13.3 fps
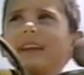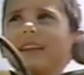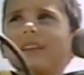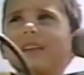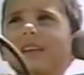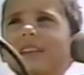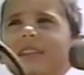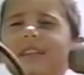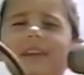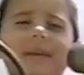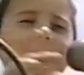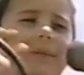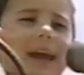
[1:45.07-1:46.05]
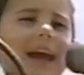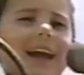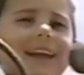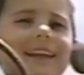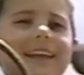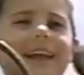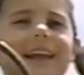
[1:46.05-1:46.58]
in the
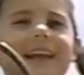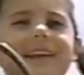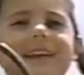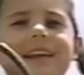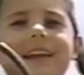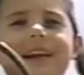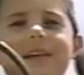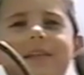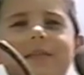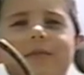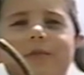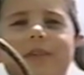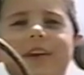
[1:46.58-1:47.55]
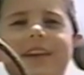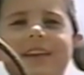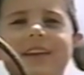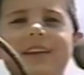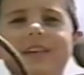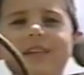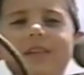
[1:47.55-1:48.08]
back, and
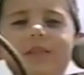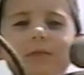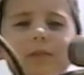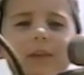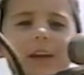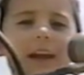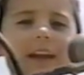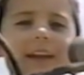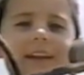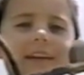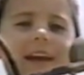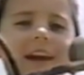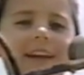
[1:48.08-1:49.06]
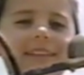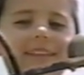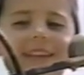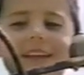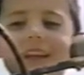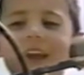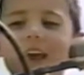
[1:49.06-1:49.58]
when when I
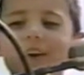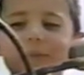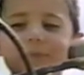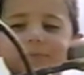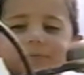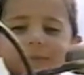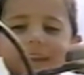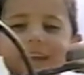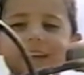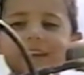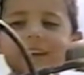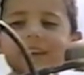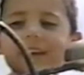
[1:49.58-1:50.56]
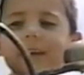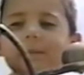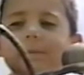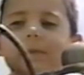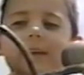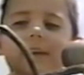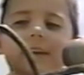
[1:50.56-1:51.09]
crash, he helps me
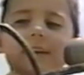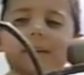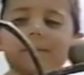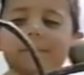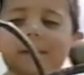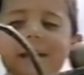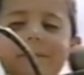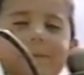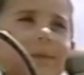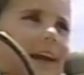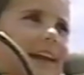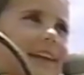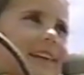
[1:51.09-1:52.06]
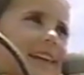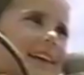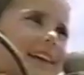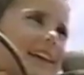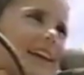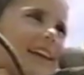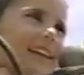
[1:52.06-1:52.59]
pick up my bike
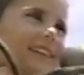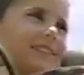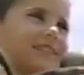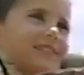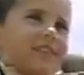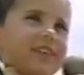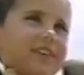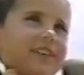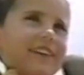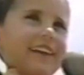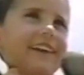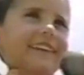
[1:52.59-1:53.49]
and start